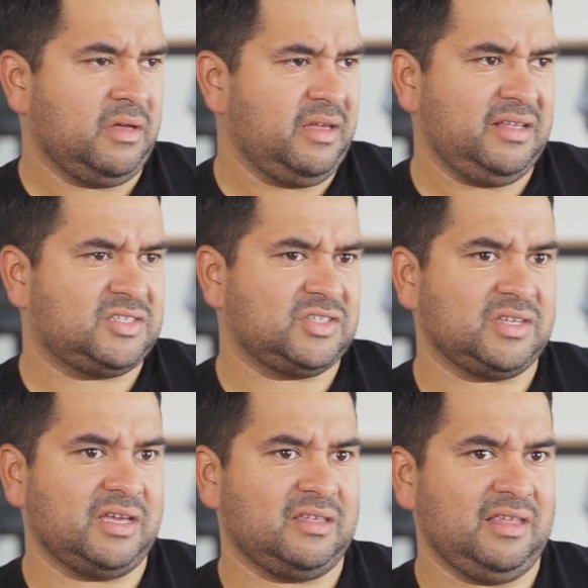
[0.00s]
It's
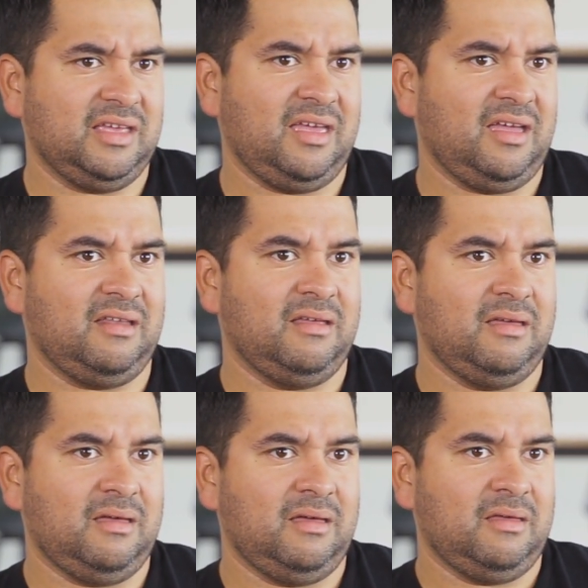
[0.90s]
just like, they can't.
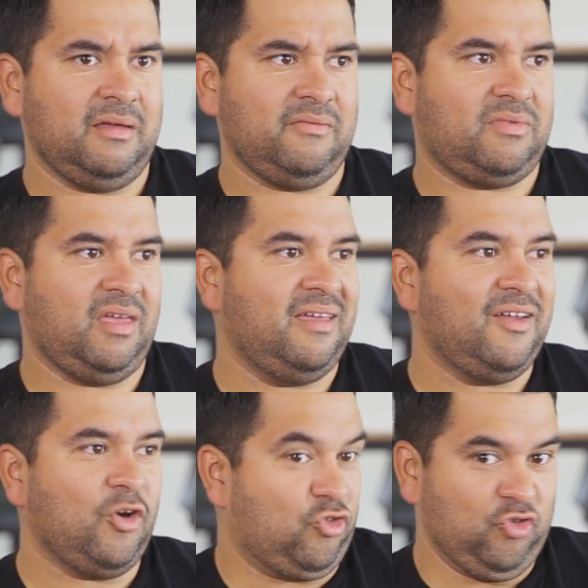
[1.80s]

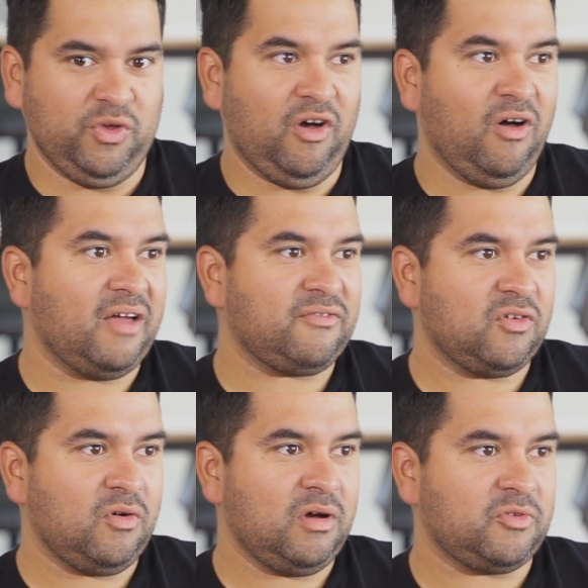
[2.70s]
Do we all have
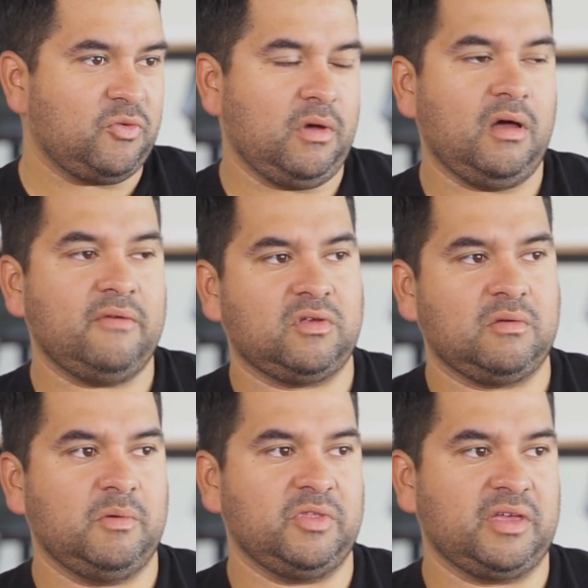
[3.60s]
to go up? Do we all have to
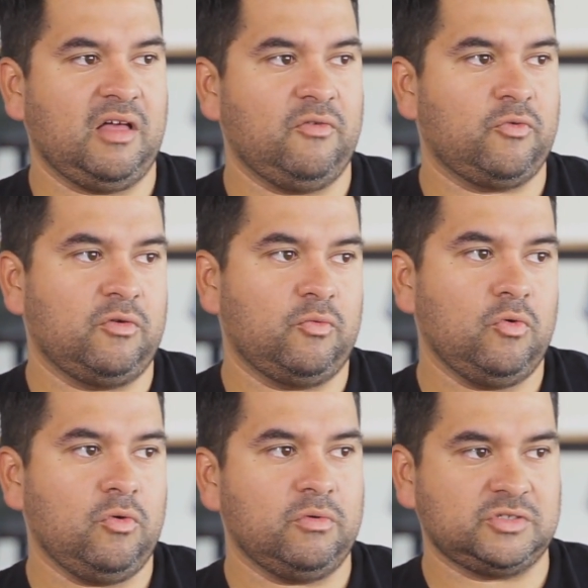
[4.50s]
come up with a California
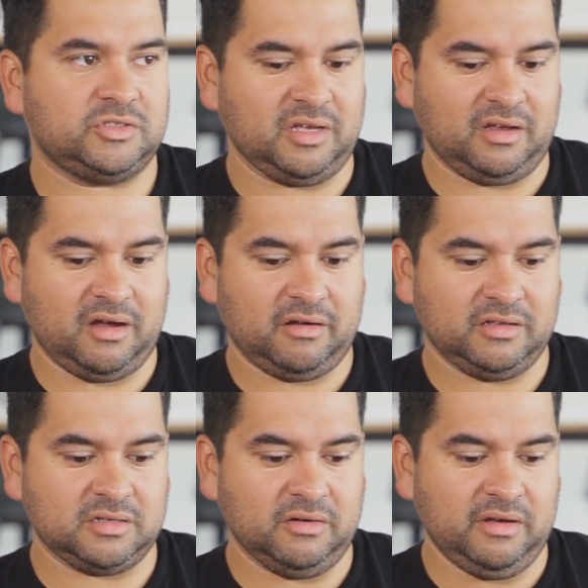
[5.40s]
rule where it's just like,
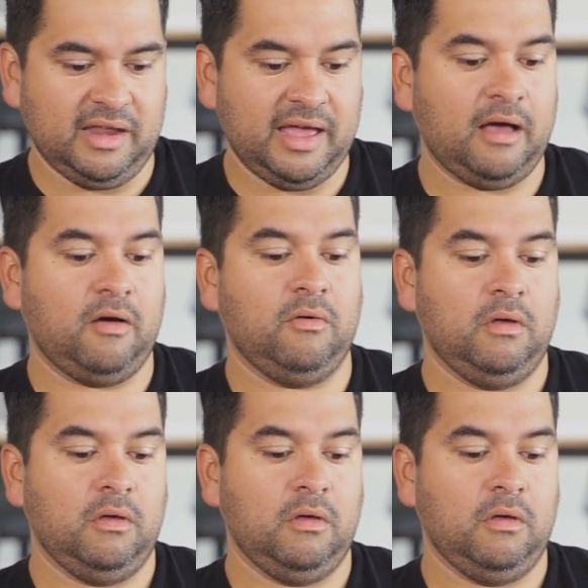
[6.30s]
haircuts are now